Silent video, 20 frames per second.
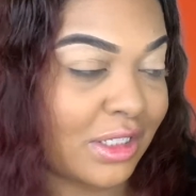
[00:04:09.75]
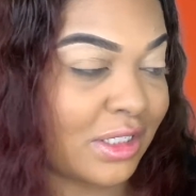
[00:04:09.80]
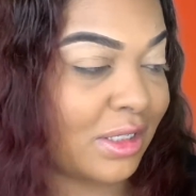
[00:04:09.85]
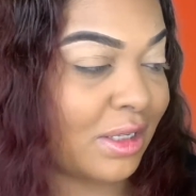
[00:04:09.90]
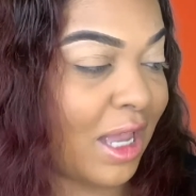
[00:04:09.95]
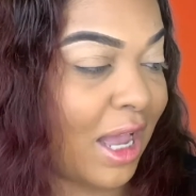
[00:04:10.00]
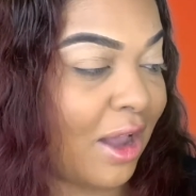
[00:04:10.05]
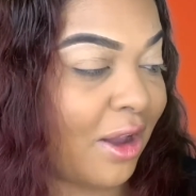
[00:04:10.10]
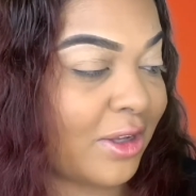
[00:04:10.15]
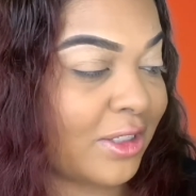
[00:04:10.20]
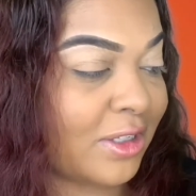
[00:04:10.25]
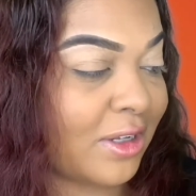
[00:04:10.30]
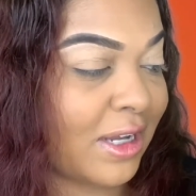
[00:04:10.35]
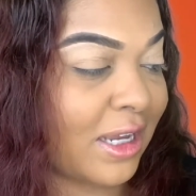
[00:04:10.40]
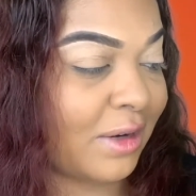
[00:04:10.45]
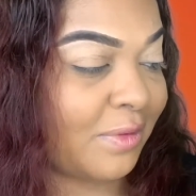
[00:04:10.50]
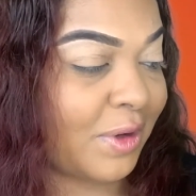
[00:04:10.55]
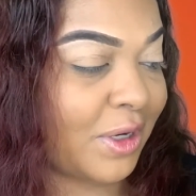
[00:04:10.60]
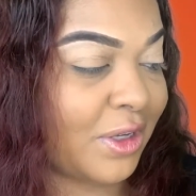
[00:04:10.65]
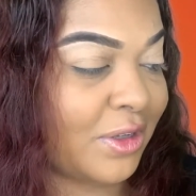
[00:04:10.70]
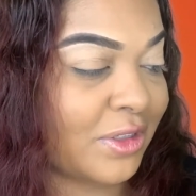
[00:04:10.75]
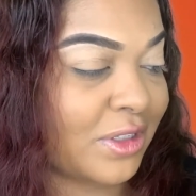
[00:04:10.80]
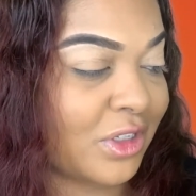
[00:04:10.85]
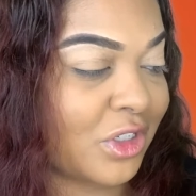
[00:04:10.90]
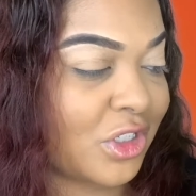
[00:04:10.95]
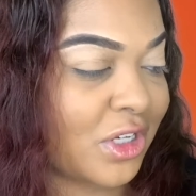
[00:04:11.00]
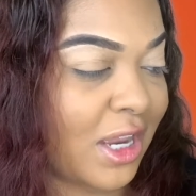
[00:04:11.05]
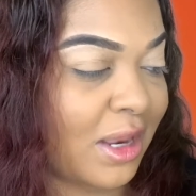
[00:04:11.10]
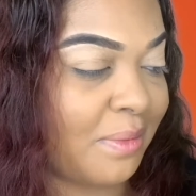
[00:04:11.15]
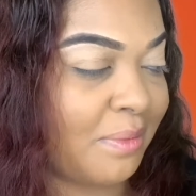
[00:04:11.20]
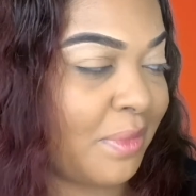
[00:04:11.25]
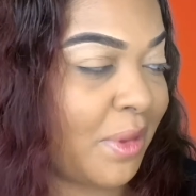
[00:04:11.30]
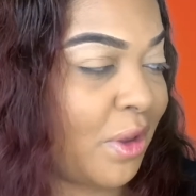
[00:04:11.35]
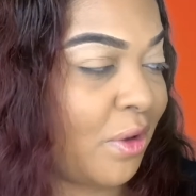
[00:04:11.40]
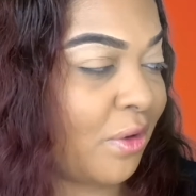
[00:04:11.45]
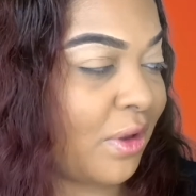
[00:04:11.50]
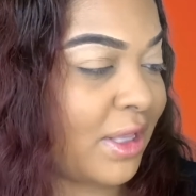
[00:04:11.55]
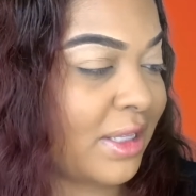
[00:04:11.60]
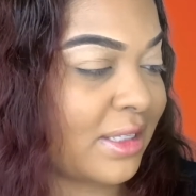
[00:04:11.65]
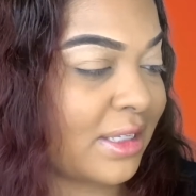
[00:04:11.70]
I also kind of want to use the shade Milk,
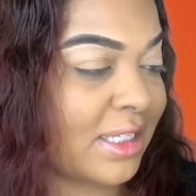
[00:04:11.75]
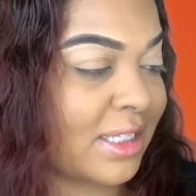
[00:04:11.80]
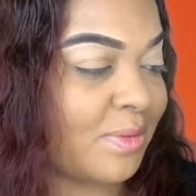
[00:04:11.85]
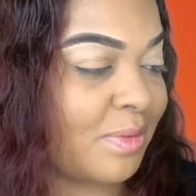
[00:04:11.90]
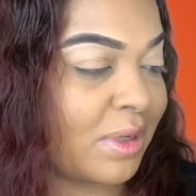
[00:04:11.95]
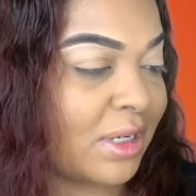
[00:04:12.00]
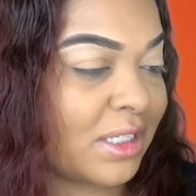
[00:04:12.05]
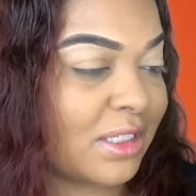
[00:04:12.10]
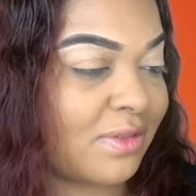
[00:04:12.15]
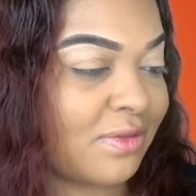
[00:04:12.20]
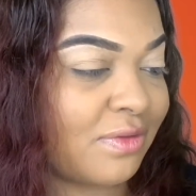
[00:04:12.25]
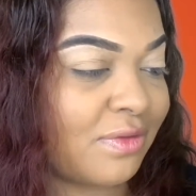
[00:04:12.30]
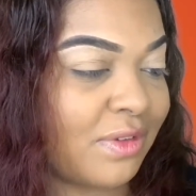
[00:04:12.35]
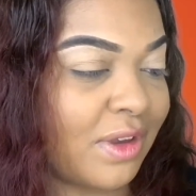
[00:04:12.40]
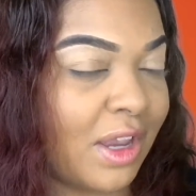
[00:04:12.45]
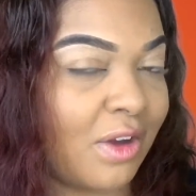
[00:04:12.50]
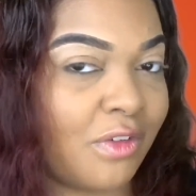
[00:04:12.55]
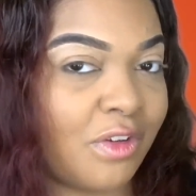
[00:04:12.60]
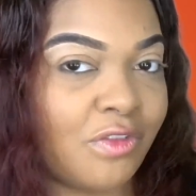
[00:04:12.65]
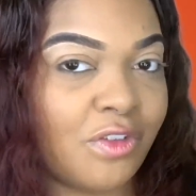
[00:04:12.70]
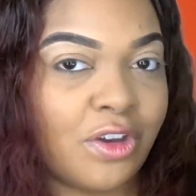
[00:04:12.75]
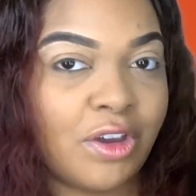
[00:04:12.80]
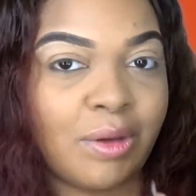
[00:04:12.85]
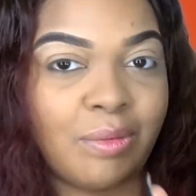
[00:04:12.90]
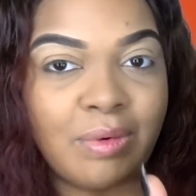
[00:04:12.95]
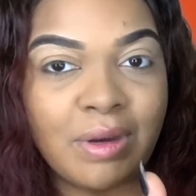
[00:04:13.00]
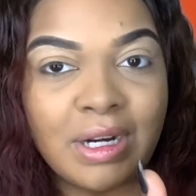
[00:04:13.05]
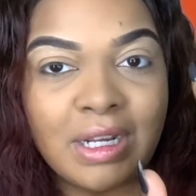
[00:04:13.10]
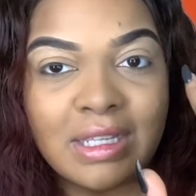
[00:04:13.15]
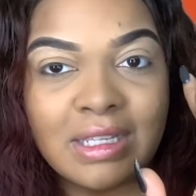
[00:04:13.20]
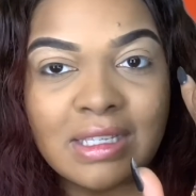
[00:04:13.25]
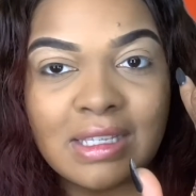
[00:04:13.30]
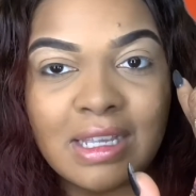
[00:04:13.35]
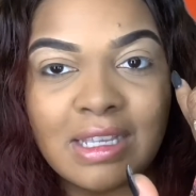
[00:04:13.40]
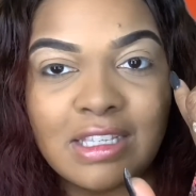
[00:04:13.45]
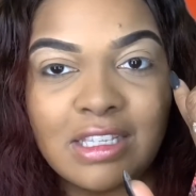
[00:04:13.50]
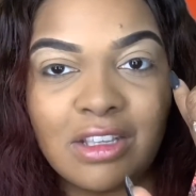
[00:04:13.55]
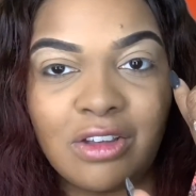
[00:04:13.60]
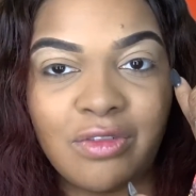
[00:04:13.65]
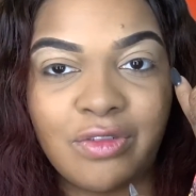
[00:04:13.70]
because this one is very, very pretty. It's
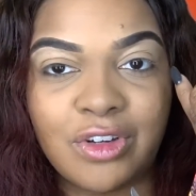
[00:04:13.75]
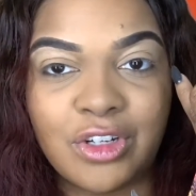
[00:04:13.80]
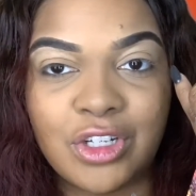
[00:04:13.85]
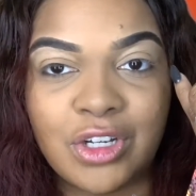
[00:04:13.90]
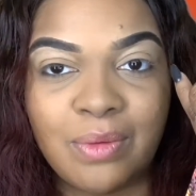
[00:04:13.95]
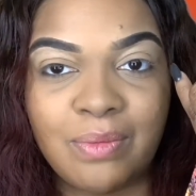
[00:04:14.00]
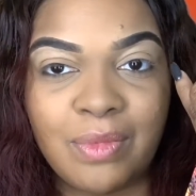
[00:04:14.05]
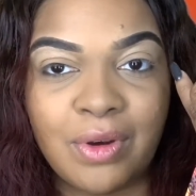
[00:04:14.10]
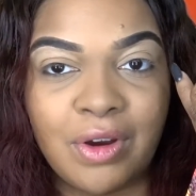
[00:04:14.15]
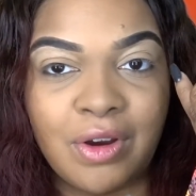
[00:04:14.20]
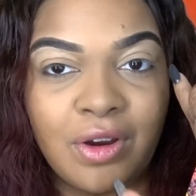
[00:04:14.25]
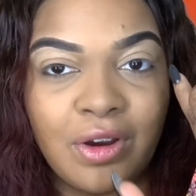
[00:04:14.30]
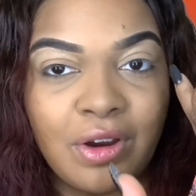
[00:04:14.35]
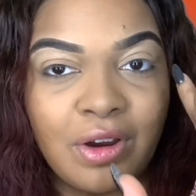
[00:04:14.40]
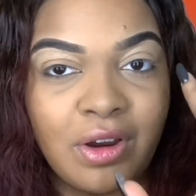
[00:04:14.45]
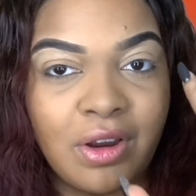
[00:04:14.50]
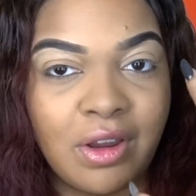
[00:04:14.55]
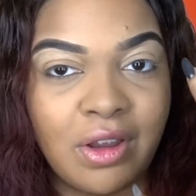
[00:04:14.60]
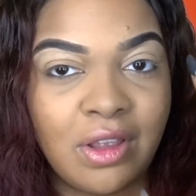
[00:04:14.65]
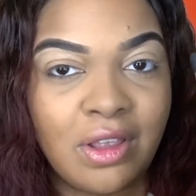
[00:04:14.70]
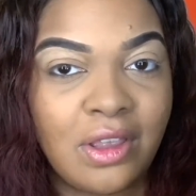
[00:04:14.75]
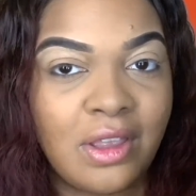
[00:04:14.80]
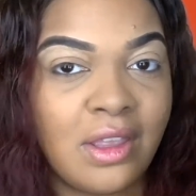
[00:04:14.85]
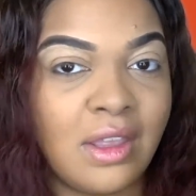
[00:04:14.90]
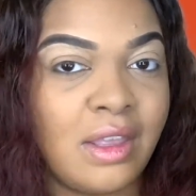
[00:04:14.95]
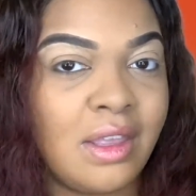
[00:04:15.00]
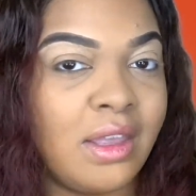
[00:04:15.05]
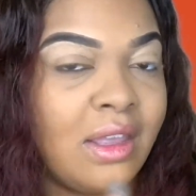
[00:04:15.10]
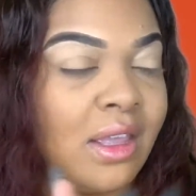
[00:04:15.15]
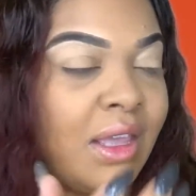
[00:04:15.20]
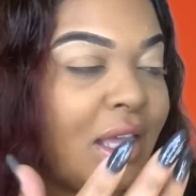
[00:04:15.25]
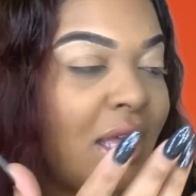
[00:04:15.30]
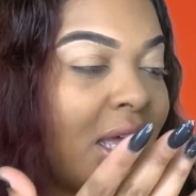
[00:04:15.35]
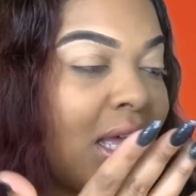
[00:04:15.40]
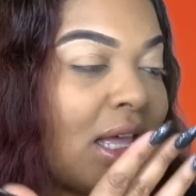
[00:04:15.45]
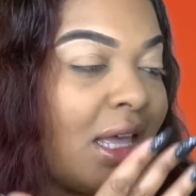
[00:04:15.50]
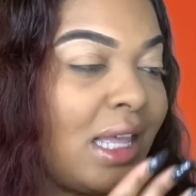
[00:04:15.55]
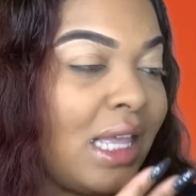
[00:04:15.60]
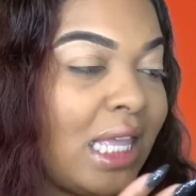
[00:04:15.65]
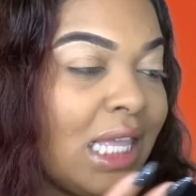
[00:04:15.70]
that silver shimmer.
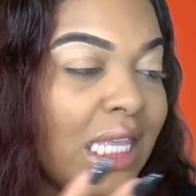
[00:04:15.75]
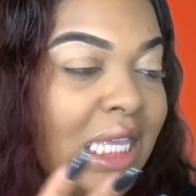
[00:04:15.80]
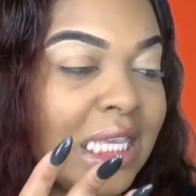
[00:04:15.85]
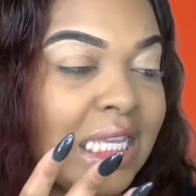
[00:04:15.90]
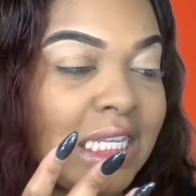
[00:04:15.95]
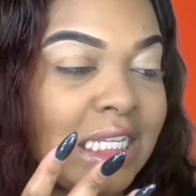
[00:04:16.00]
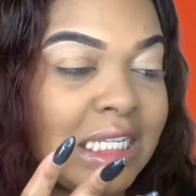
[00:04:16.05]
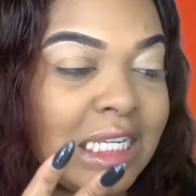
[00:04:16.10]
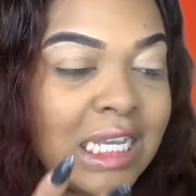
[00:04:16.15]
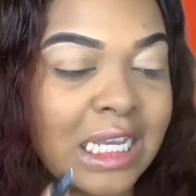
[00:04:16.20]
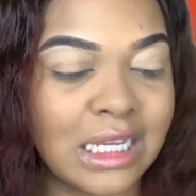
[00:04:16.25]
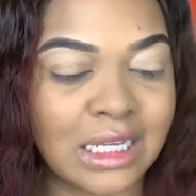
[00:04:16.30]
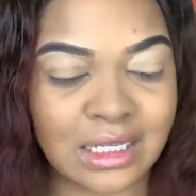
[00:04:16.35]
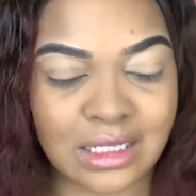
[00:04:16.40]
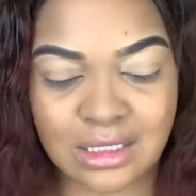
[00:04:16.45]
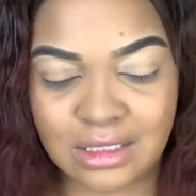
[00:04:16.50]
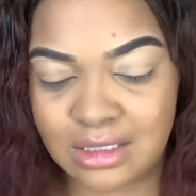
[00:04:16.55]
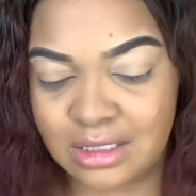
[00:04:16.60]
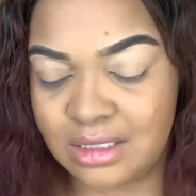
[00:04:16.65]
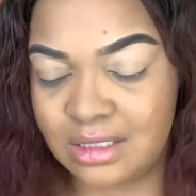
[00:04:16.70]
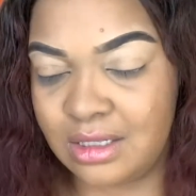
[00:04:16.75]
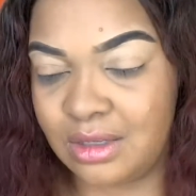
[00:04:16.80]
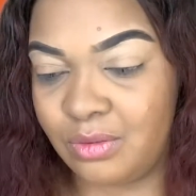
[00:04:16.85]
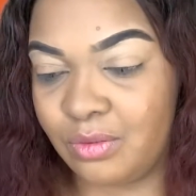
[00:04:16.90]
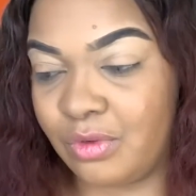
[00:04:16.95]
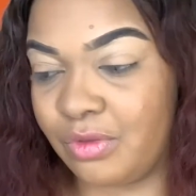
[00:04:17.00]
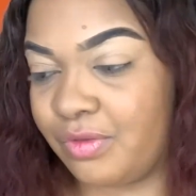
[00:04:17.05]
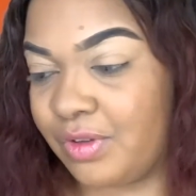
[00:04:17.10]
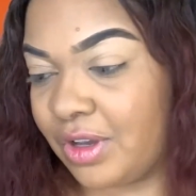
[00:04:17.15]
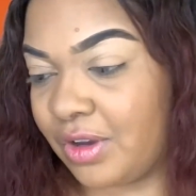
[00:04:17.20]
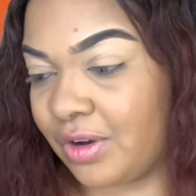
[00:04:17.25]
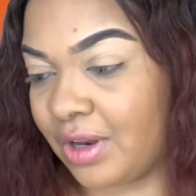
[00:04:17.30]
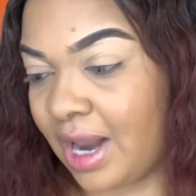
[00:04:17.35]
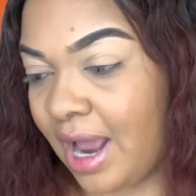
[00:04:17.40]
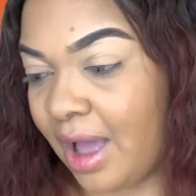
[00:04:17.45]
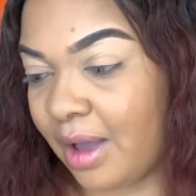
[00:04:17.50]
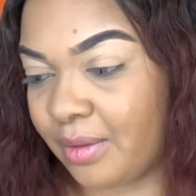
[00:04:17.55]
Ooh, we'll figure it out.